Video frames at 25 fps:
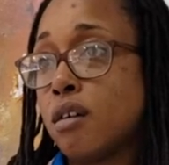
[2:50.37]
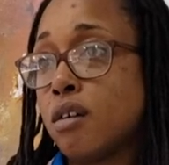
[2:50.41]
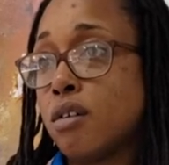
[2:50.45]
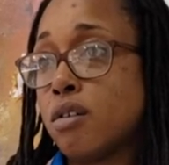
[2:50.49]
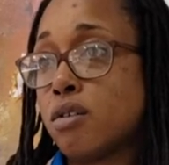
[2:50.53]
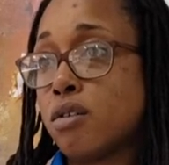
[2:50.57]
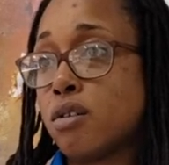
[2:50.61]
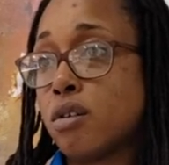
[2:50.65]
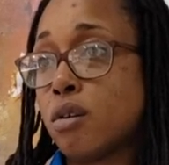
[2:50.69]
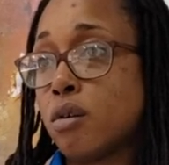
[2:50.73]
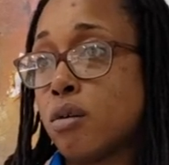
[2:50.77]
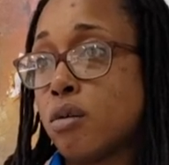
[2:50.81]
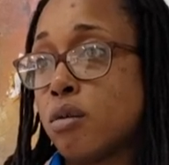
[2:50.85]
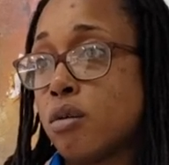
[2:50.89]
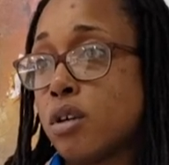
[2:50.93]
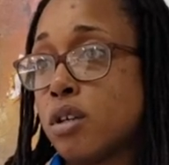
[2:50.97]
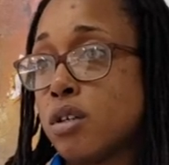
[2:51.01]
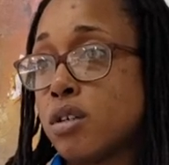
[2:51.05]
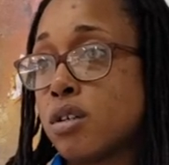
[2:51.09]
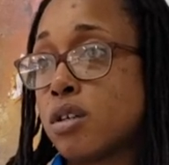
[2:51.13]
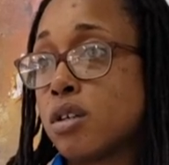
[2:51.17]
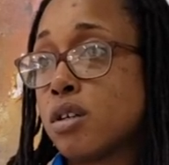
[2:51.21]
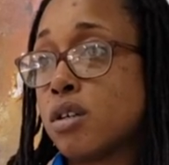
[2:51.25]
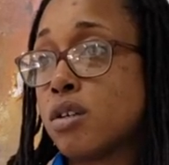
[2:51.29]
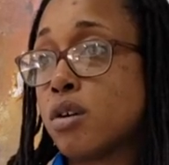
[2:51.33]
So
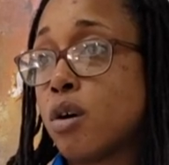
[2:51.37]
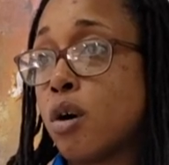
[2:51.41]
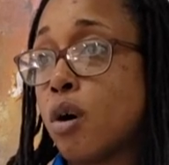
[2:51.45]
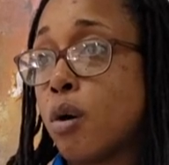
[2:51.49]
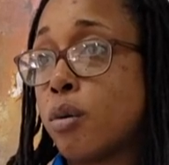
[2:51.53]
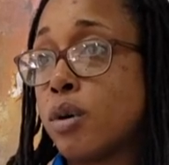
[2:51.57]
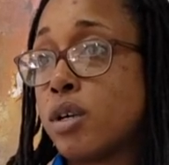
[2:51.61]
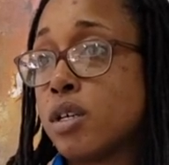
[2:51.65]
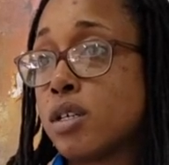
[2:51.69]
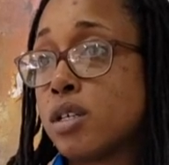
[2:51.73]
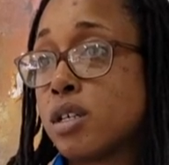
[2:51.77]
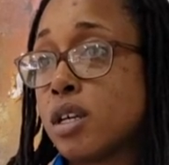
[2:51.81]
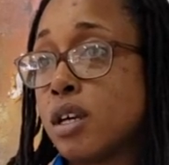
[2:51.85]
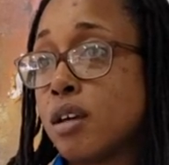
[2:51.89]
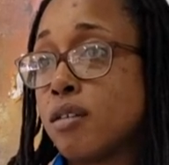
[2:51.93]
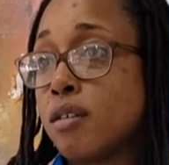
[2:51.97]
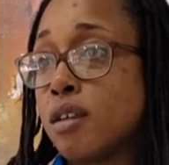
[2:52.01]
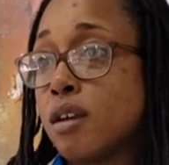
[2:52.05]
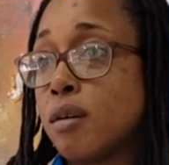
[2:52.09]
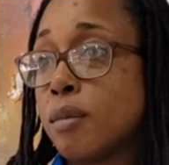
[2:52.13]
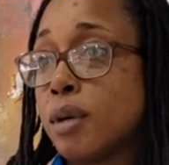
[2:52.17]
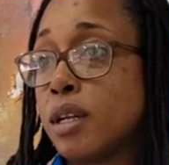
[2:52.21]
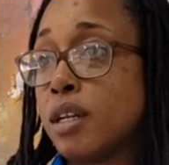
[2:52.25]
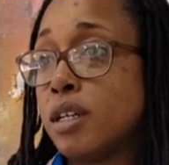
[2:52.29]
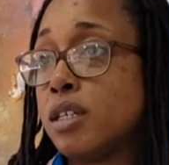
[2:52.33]
it's good to always give
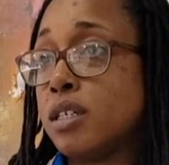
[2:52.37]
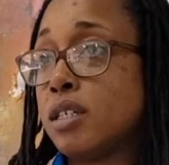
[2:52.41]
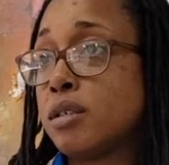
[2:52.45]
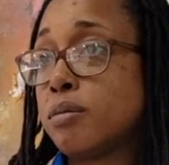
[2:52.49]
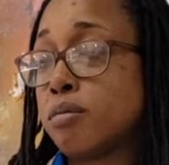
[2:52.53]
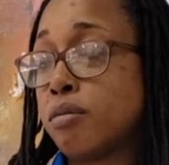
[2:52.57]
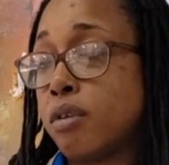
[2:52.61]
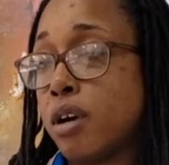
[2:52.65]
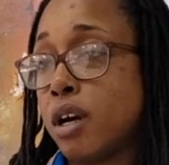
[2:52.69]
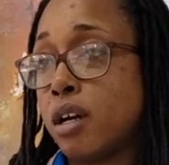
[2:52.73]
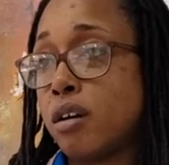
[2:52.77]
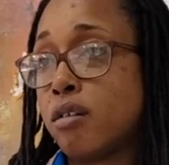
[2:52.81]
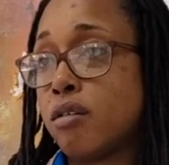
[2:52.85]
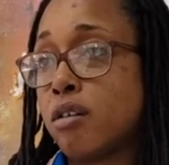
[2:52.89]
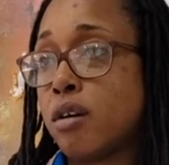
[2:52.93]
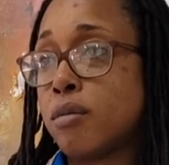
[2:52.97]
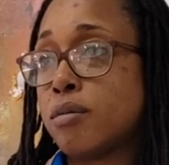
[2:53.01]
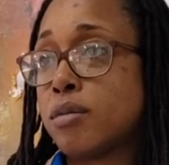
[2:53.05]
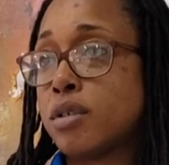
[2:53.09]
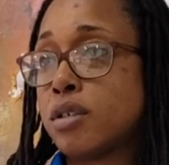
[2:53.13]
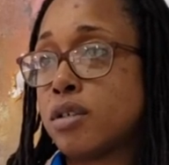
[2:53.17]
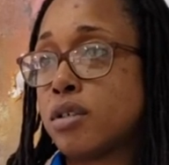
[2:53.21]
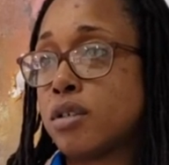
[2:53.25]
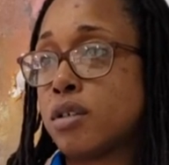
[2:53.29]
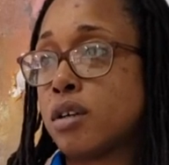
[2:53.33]
them at least
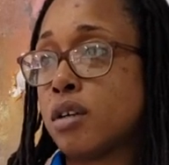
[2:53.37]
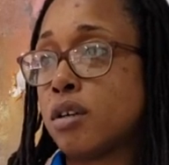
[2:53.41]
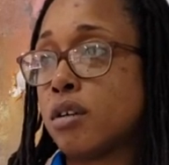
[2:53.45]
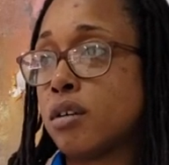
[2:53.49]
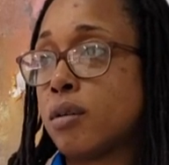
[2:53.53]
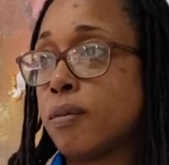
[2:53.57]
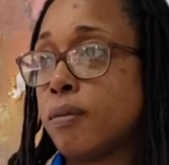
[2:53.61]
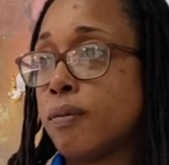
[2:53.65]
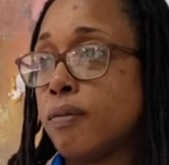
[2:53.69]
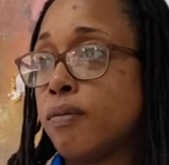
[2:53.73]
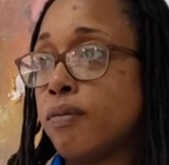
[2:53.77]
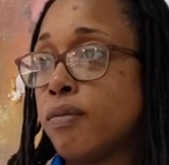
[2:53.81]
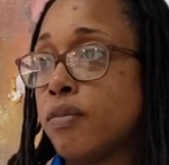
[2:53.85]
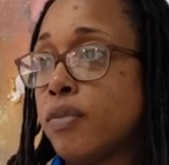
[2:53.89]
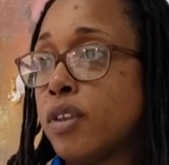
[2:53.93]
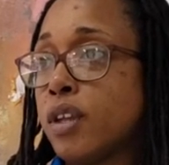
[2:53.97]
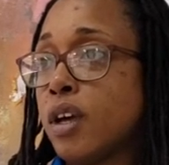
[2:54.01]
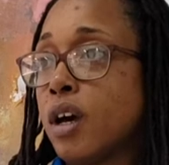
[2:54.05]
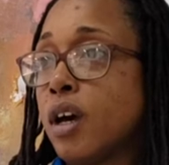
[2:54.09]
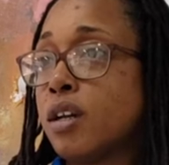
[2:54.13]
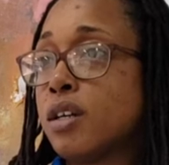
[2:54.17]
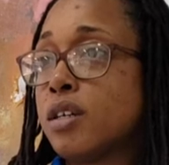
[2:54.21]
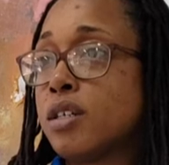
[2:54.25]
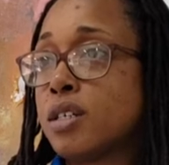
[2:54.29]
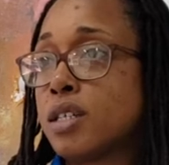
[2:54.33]
breadcrumbs to
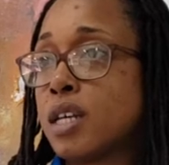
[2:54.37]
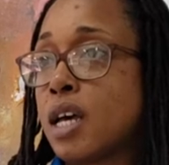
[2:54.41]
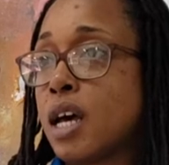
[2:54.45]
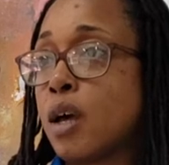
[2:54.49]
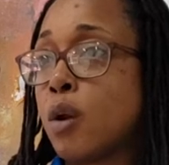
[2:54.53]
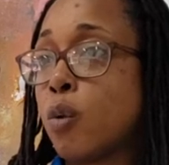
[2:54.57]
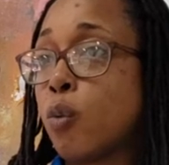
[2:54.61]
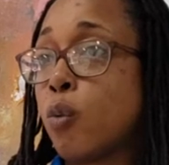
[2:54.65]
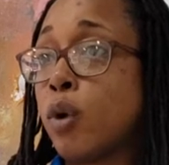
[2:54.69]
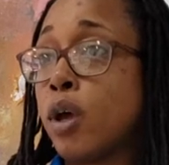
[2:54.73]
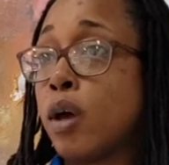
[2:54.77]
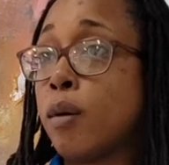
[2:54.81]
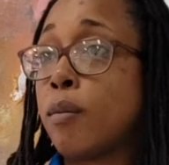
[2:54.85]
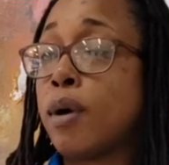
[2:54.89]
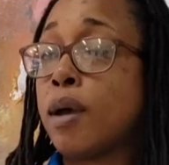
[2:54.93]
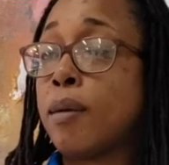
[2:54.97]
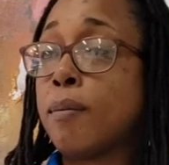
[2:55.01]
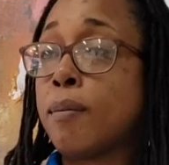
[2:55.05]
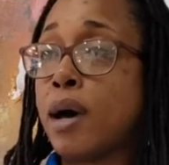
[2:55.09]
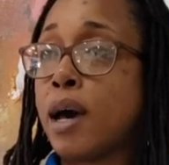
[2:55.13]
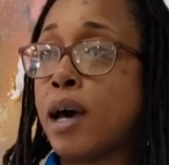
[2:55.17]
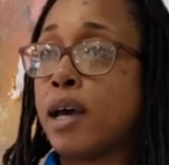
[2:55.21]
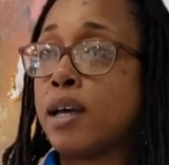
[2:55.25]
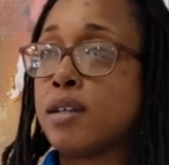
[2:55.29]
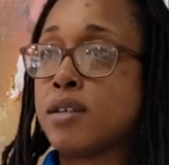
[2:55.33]
understand where my
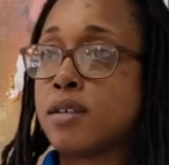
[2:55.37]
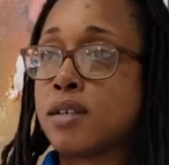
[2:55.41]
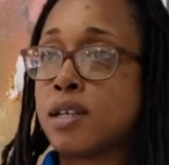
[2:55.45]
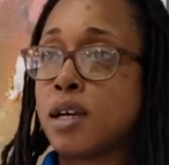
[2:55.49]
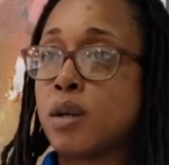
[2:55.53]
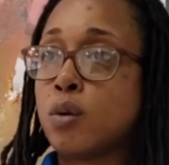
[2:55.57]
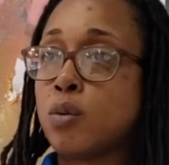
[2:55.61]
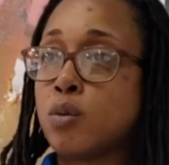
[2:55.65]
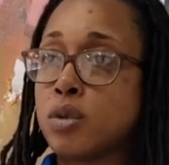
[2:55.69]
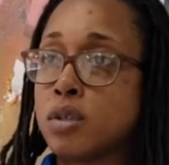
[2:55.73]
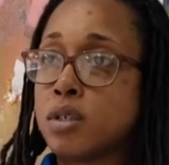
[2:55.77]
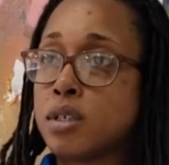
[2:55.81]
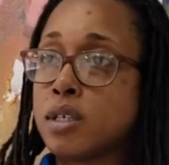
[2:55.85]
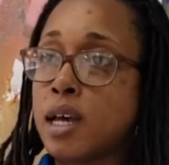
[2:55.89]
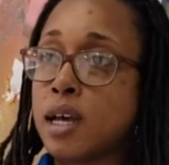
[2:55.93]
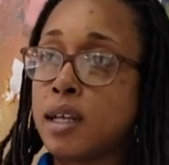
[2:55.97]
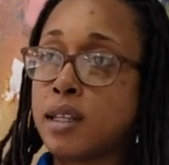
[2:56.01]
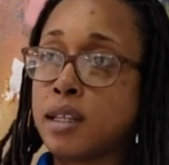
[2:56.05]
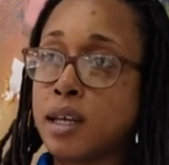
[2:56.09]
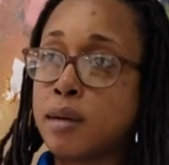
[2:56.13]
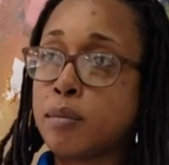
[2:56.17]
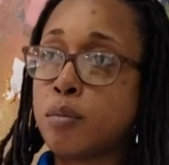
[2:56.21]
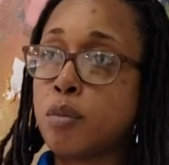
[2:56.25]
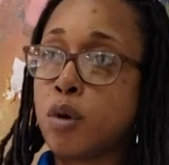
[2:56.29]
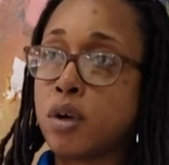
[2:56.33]
mindset was at
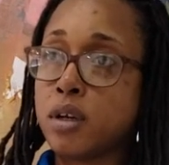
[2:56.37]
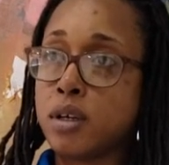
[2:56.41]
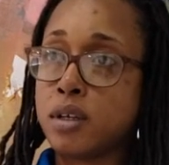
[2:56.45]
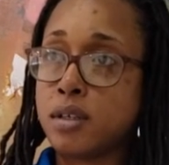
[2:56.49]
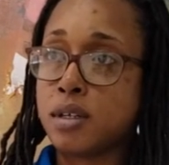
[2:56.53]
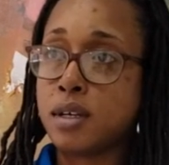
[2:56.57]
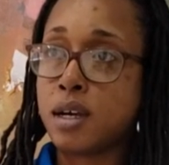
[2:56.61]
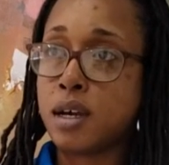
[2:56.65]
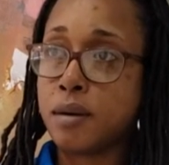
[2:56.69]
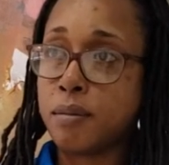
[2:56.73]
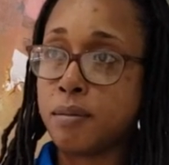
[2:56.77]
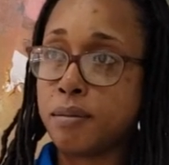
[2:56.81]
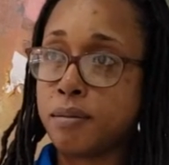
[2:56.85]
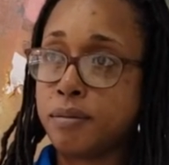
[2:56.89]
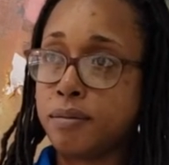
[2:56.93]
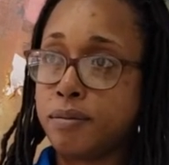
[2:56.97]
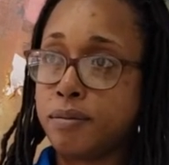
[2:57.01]
that point in time.